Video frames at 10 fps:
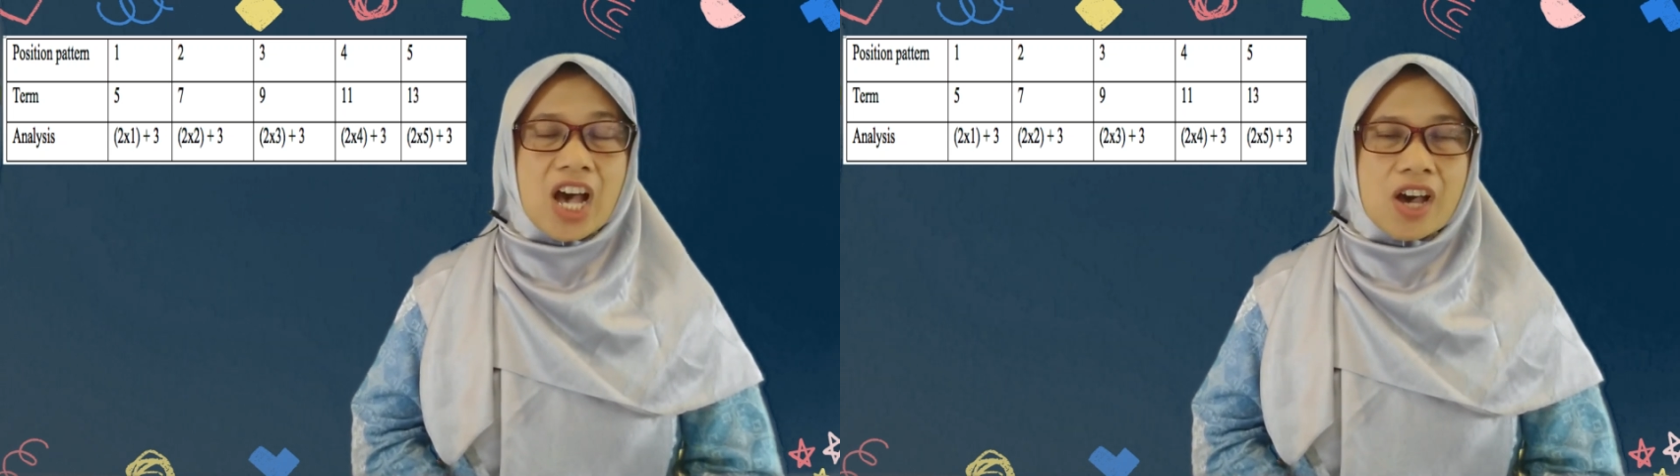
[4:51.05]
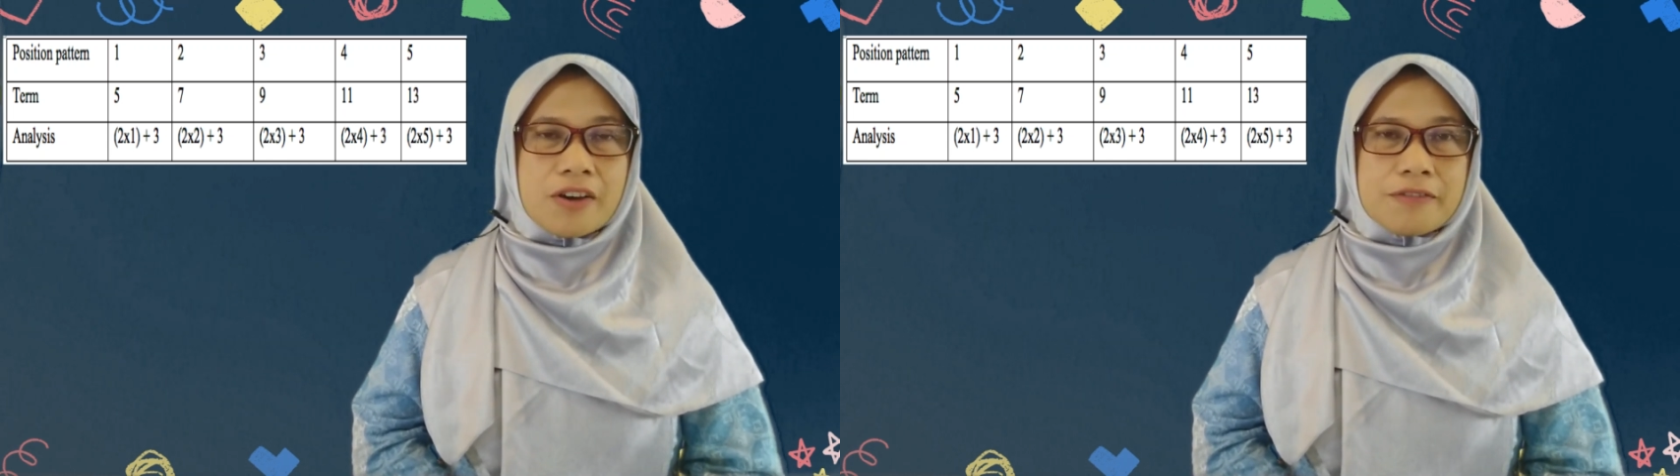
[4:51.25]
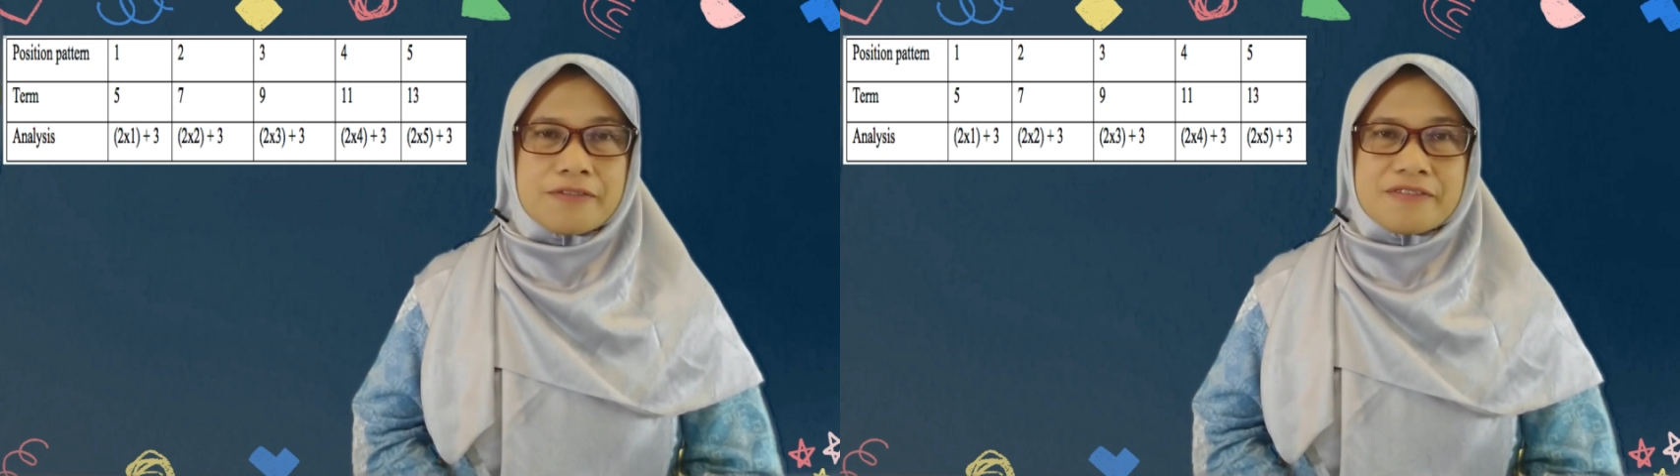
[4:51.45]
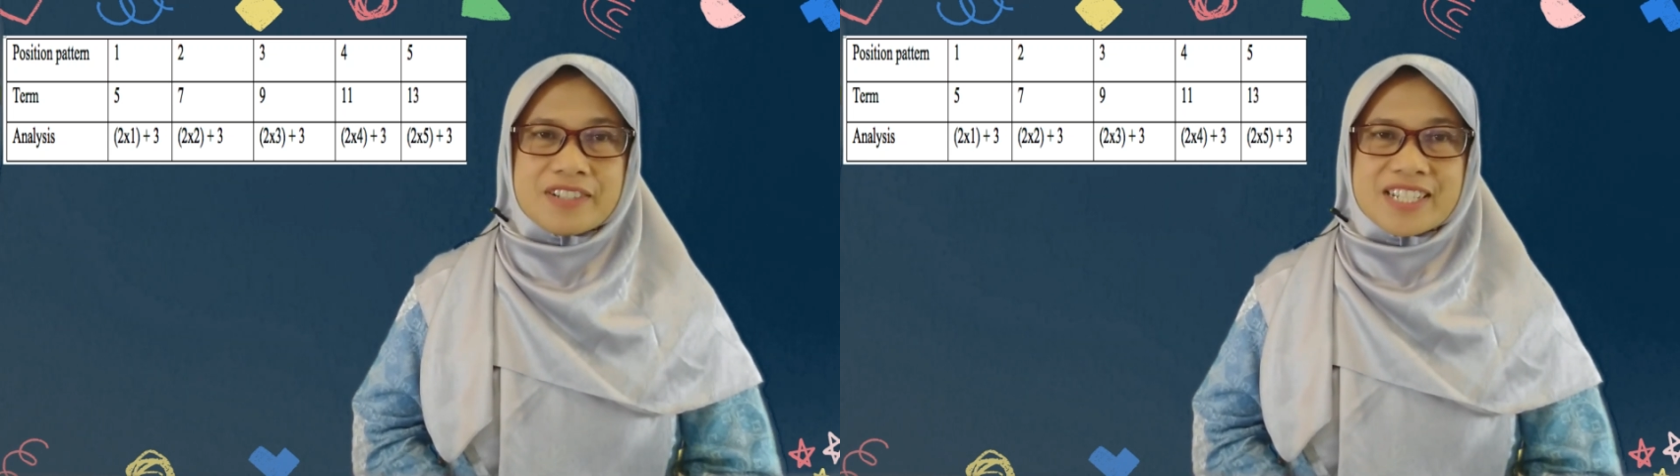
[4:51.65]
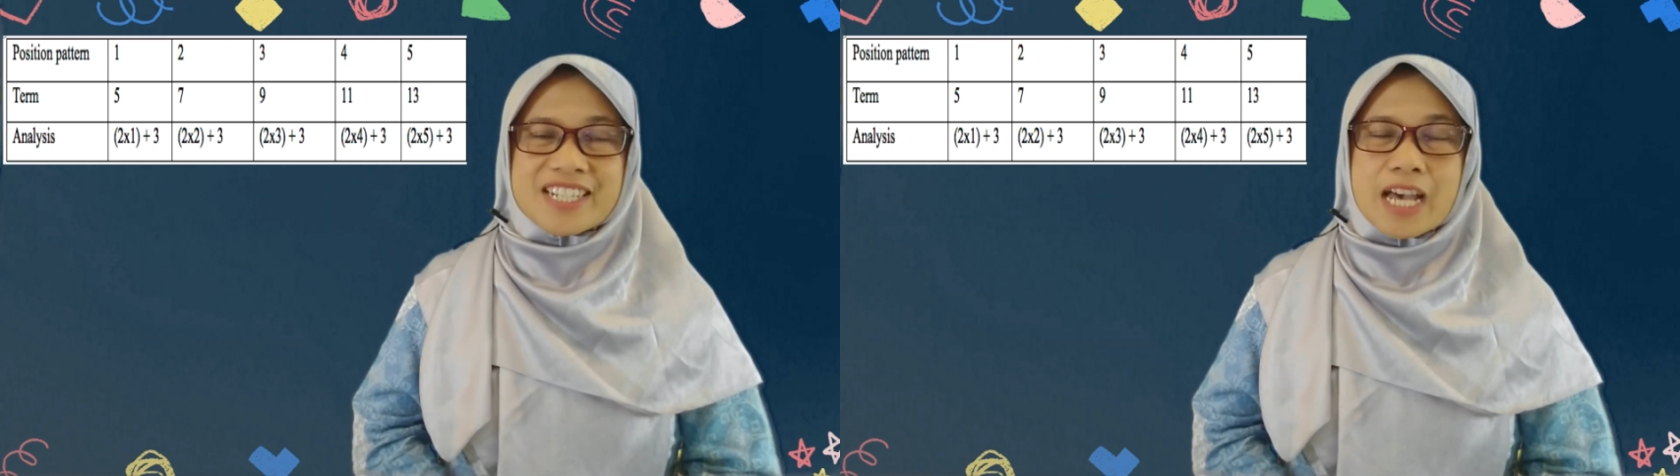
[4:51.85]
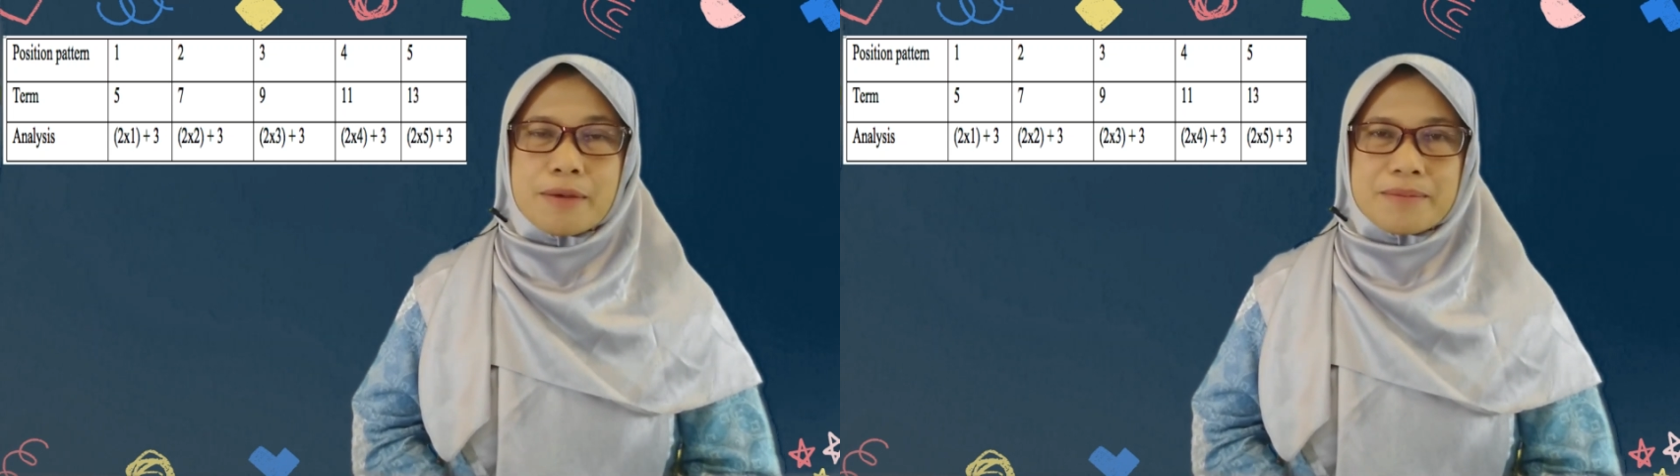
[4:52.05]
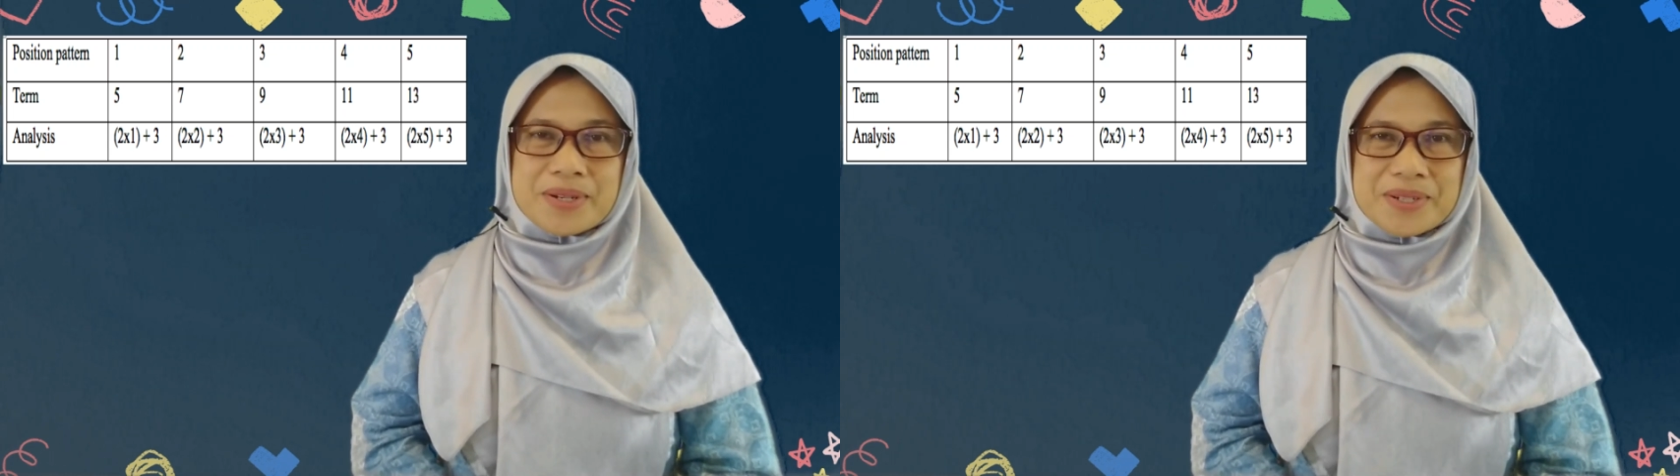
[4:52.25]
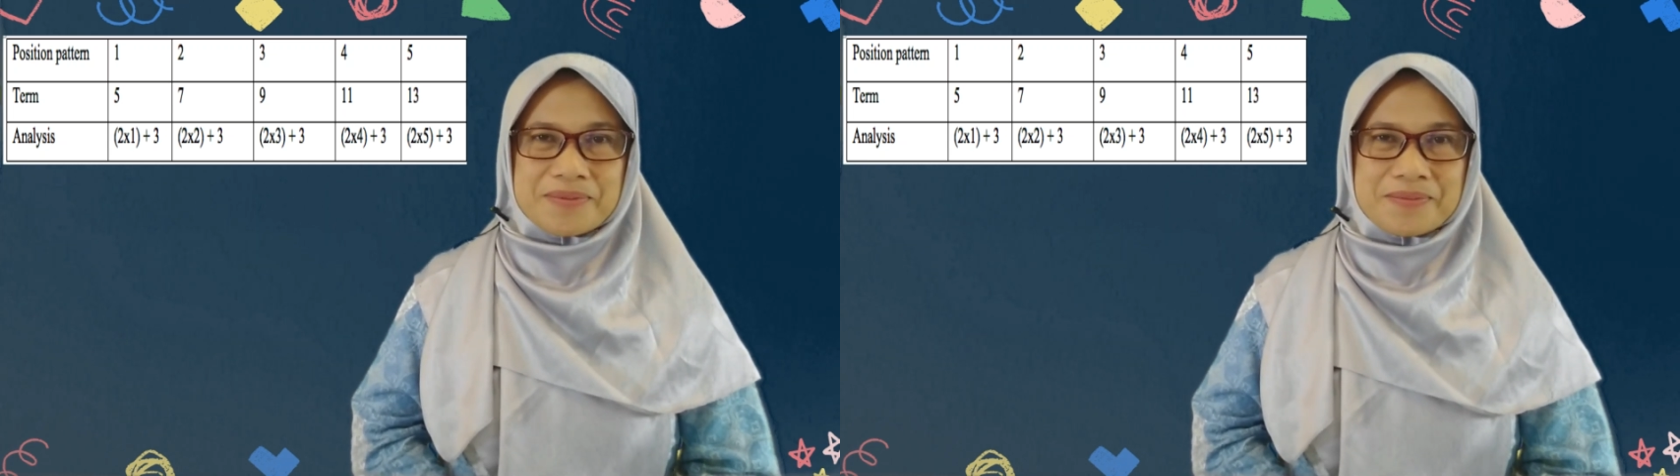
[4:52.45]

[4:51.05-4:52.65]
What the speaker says: of the number.